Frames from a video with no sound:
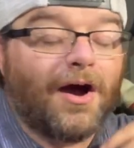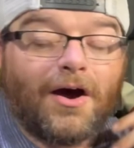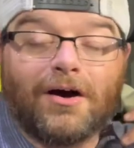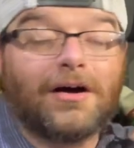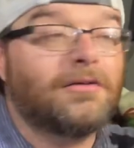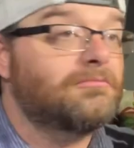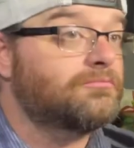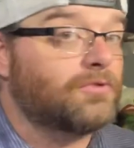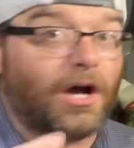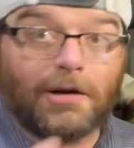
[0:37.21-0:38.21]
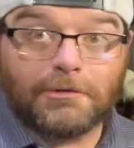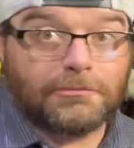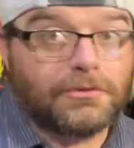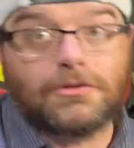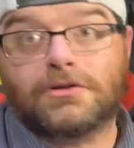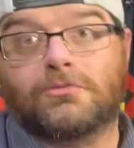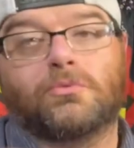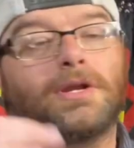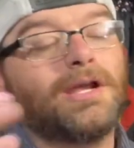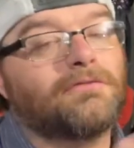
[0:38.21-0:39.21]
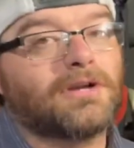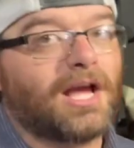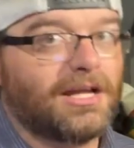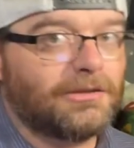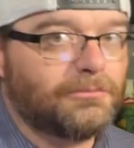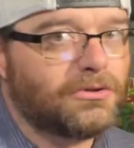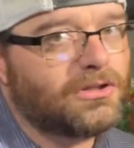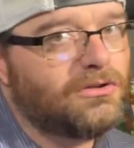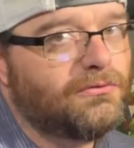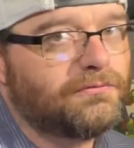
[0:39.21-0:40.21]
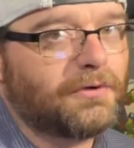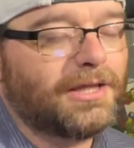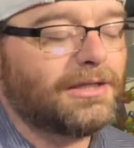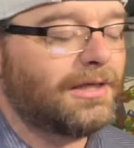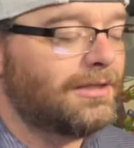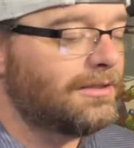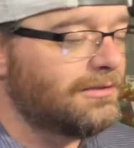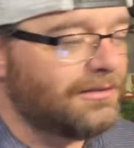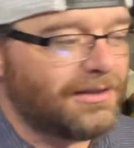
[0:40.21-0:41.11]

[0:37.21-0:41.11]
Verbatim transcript: comic book, whatever kind of book you've read lately.